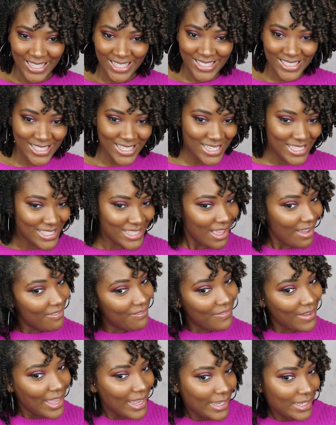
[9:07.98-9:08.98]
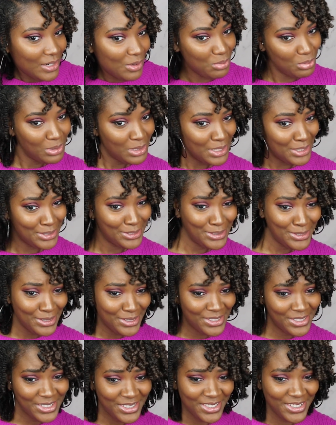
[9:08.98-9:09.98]
This is the final
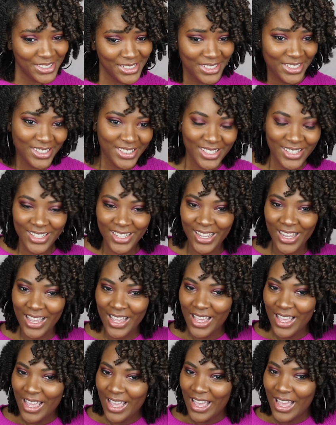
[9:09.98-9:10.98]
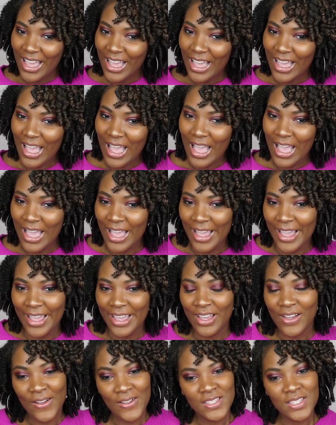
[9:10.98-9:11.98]
look.
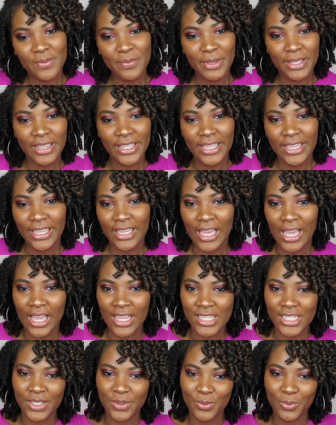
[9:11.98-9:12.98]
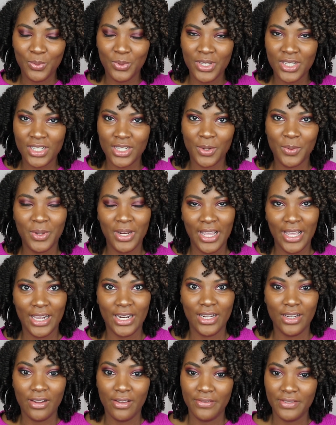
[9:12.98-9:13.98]
I wish I would have
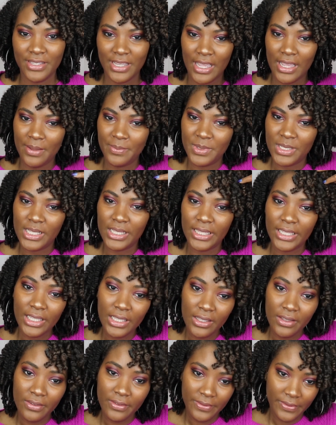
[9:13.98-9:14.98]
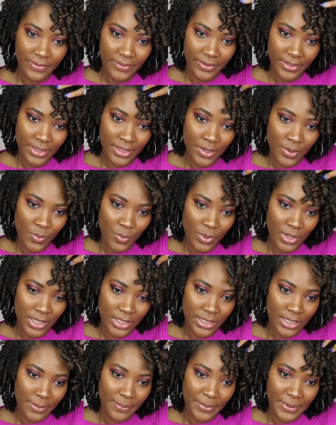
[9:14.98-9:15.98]
had enough time to leave the
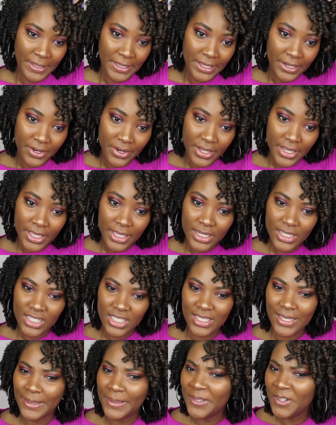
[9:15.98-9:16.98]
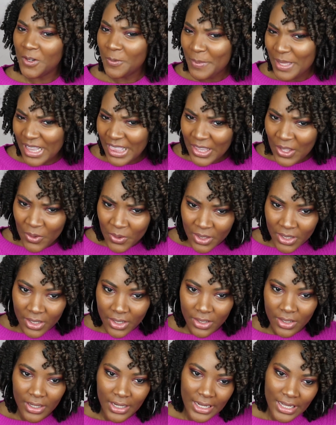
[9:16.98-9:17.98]
ones up here in just a little bit
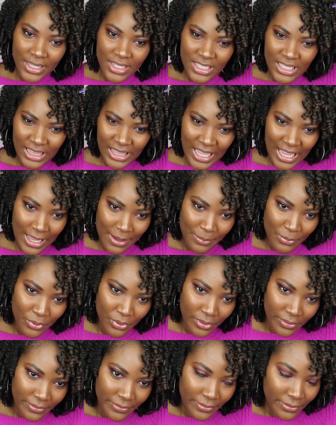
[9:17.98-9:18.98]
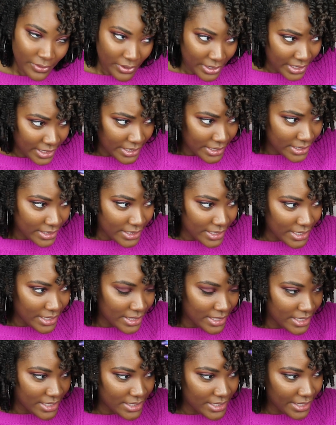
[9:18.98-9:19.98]
longer. There's a lot more frizz in
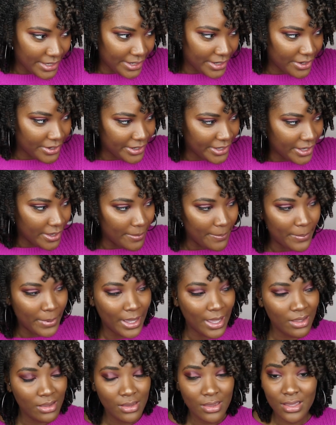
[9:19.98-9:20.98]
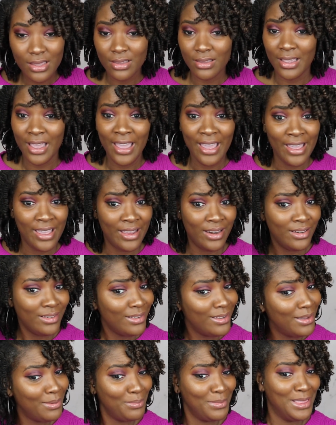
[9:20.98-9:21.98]
this area, but other than that,
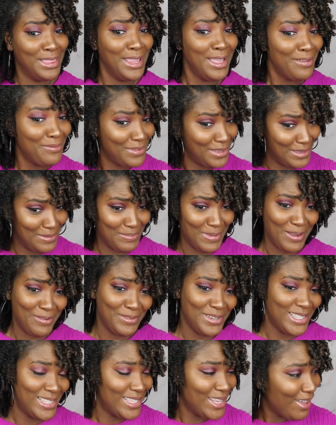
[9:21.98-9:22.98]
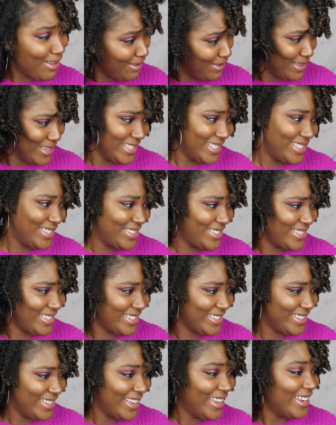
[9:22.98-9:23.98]
I'm loving my results,
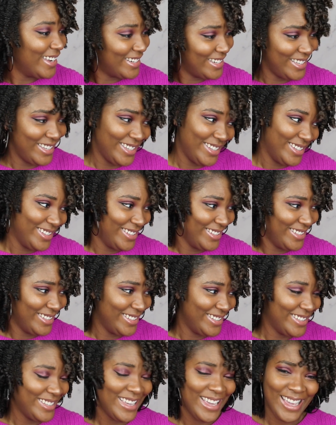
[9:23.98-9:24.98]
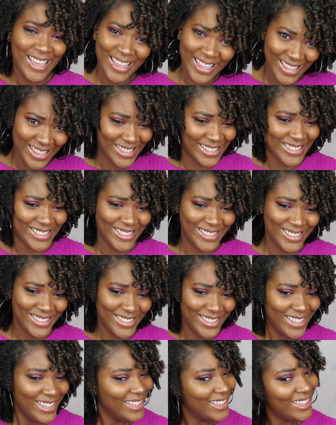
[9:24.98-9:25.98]
honey. Yes,
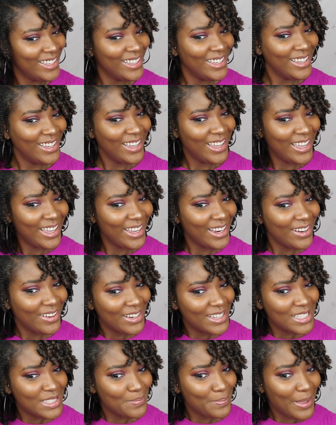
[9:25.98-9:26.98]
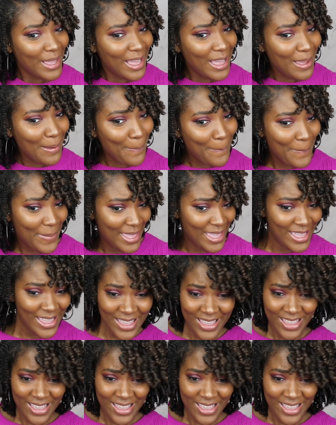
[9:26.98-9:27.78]
hair is popping.